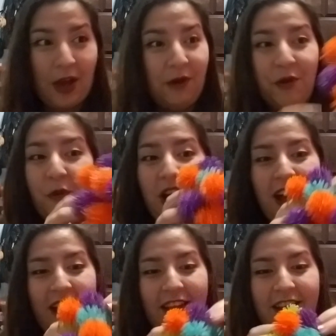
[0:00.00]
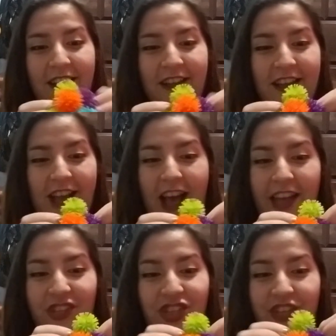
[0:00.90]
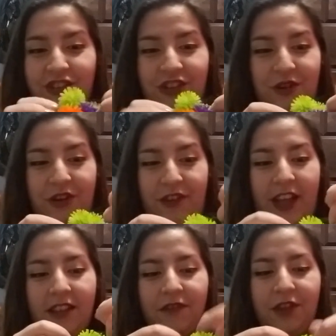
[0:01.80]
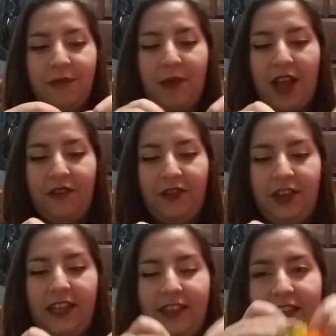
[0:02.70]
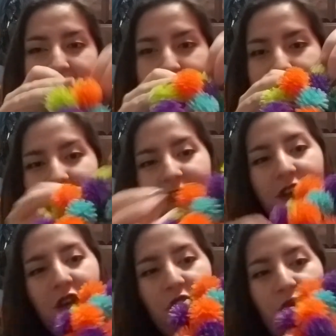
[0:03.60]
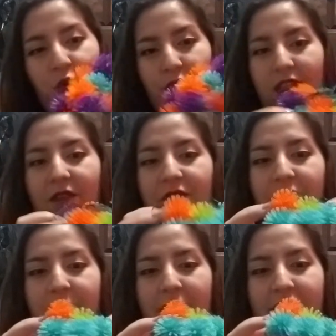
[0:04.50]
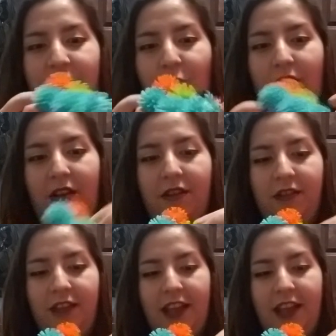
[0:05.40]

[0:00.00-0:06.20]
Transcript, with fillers: I don't know why, I just do. And if I love them, I feel like the kitties would love them as well.